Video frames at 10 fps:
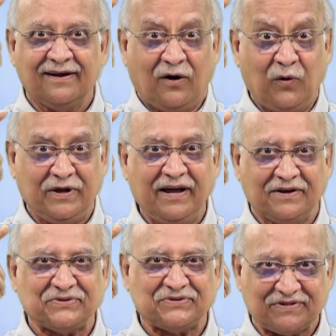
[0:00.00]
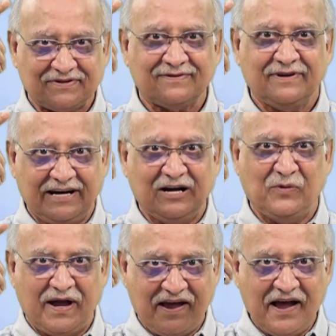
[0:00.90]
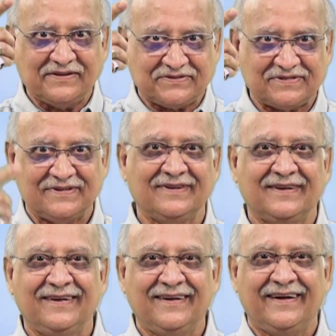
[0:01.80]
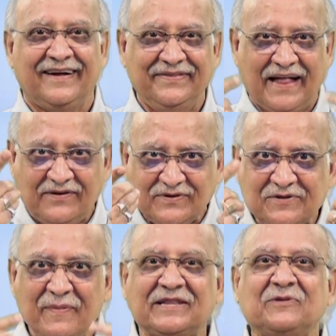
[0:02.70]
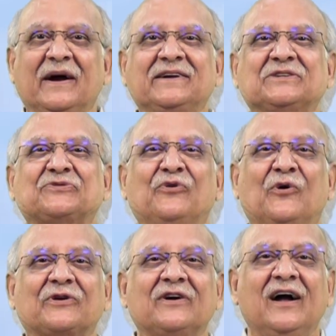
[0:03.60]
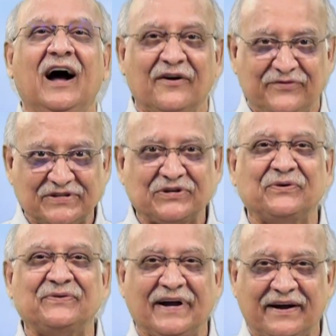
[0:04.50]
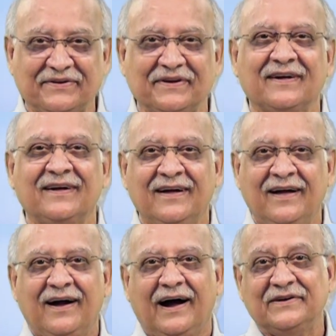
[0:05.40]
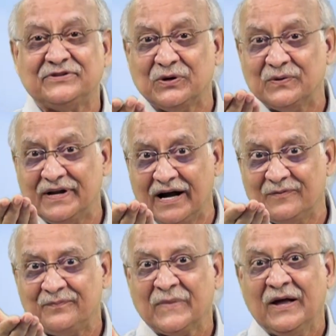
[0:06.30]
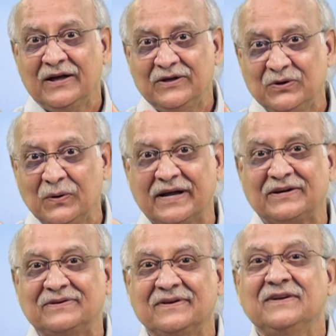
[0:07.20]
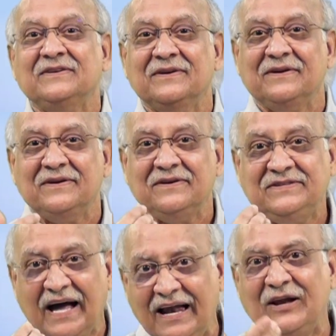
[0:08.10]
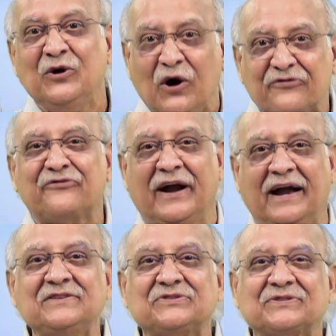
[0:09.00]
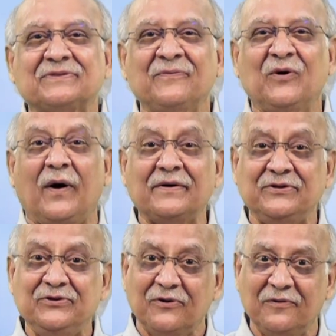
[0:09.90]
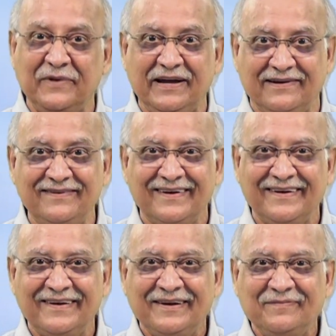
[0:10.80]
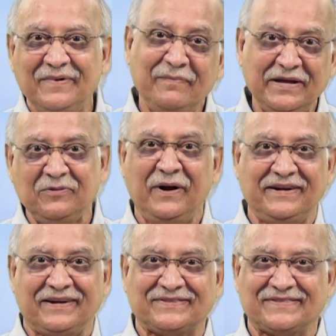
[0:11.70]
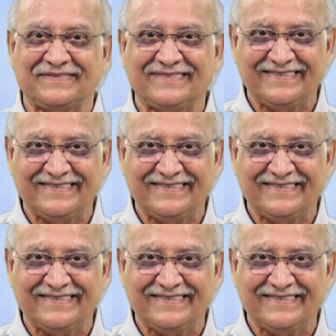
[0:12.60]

Oh yes, in a way yes. That was mathematics for Hafiz contractor. And so now you can tell your friends what you mean by mathematics.